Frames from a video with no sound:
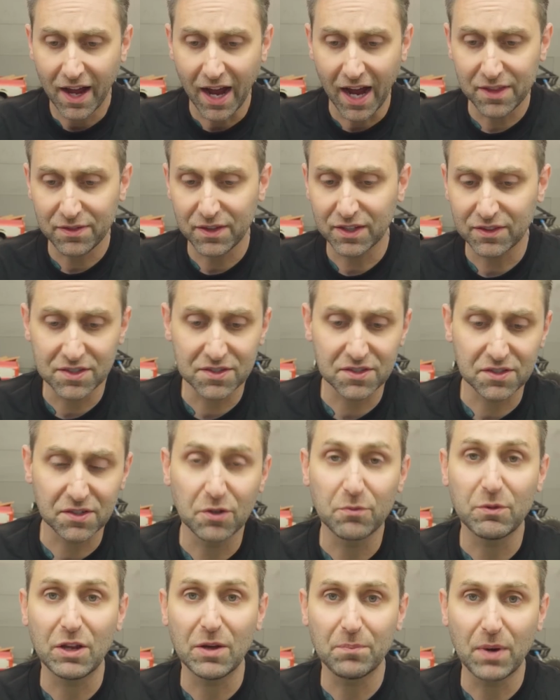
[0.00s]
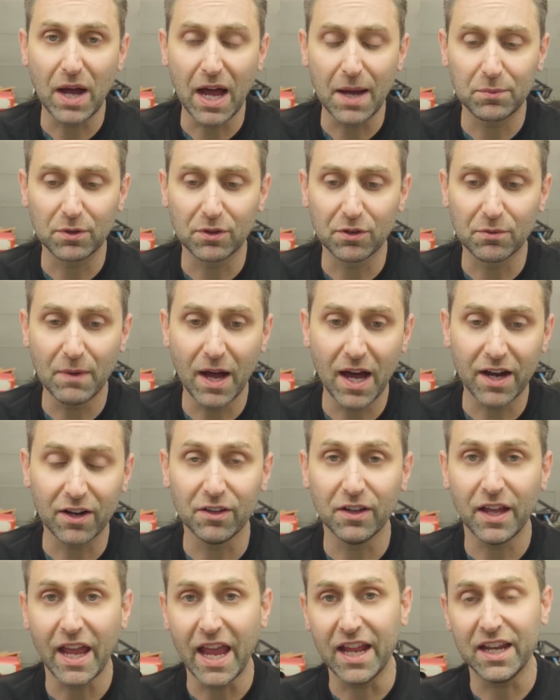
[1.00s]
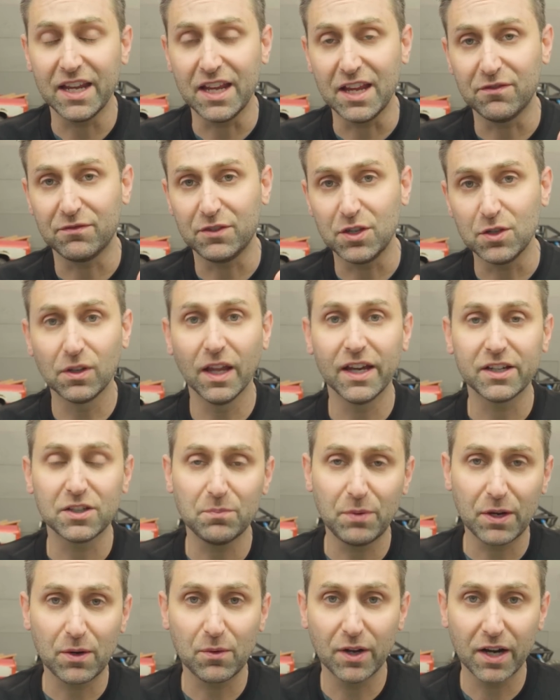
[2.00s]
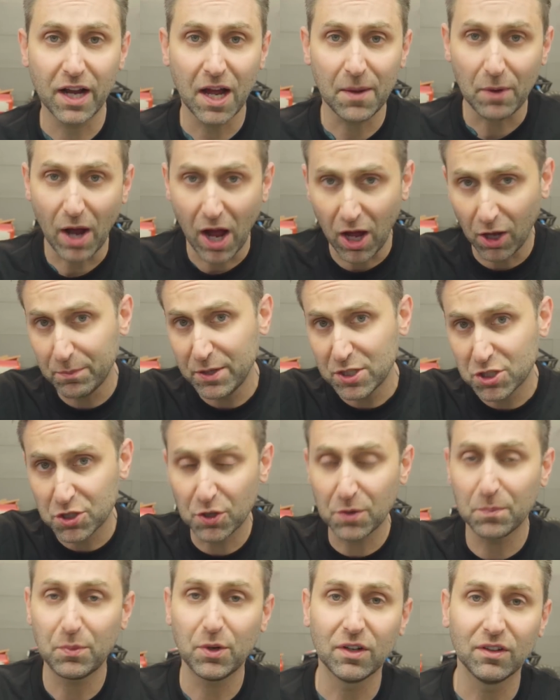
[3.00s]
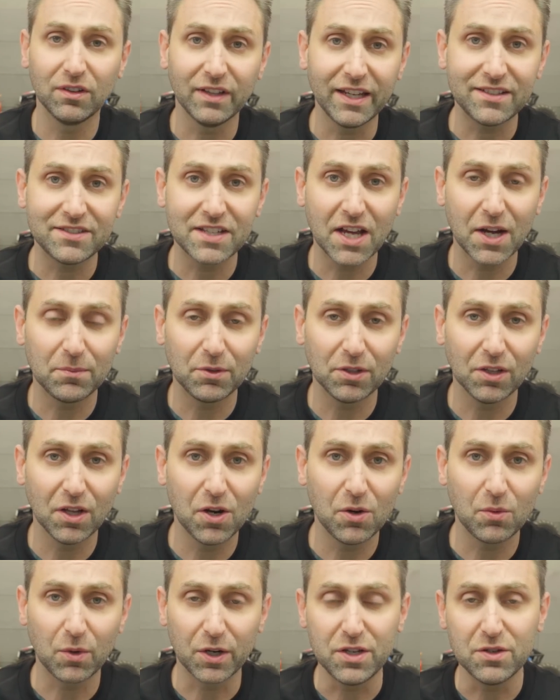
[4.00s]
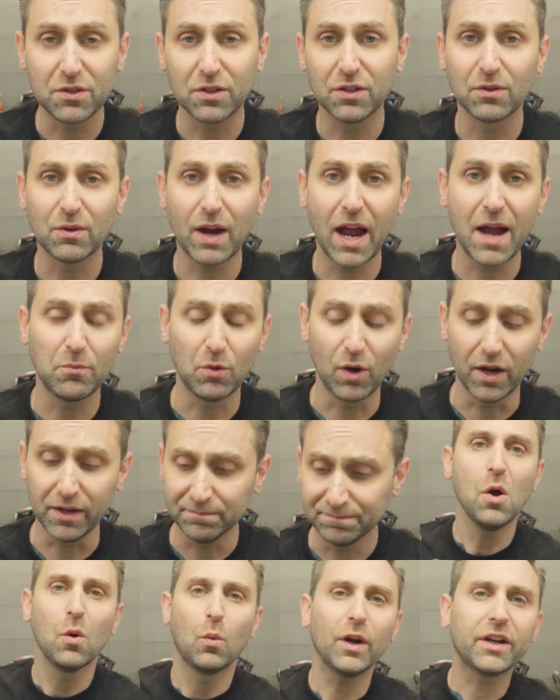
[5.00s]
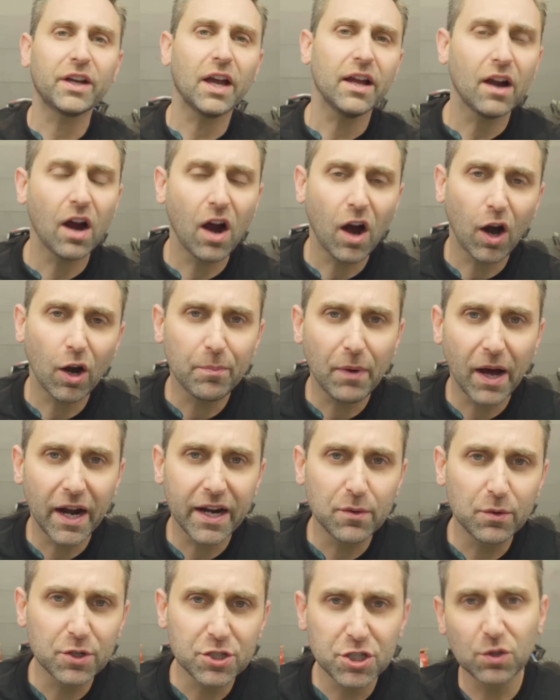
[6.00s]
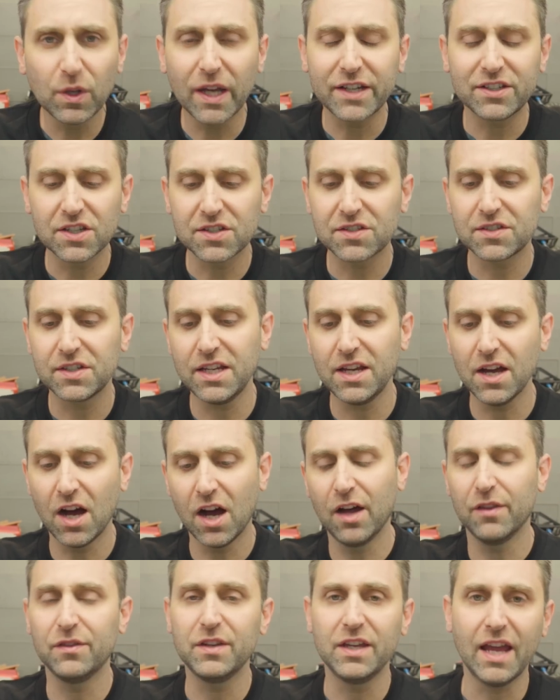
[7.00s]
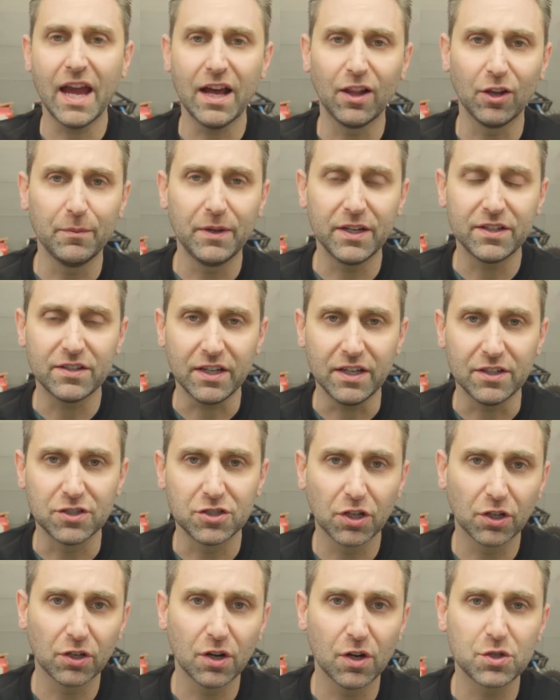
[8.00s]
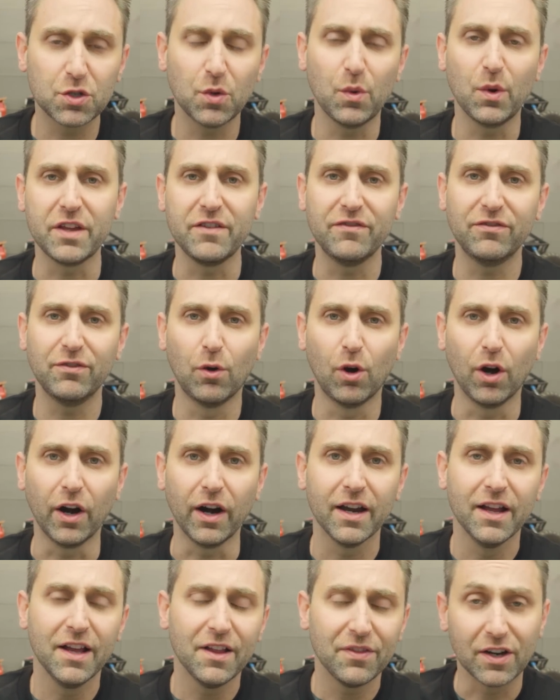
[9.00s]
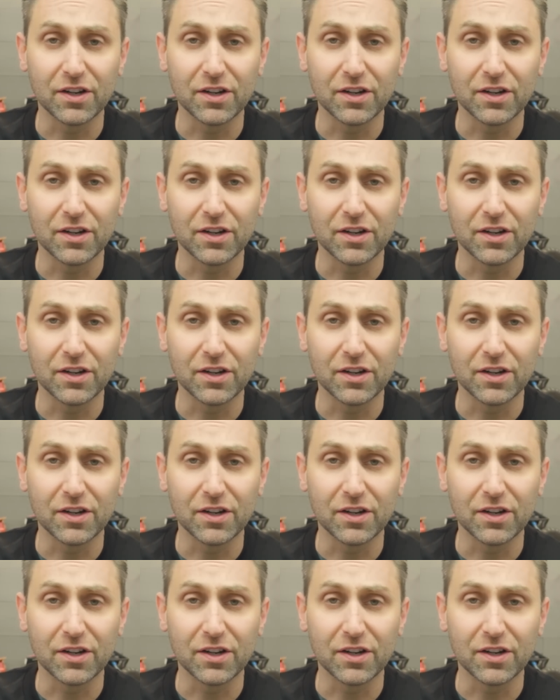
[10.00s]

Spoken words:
I think this is gonna be a popular model, and if you'd like to pick one up, I'll be sure to put a link down below where you can grab one. What kind of hard body would you like to see on the Element Enduro 24?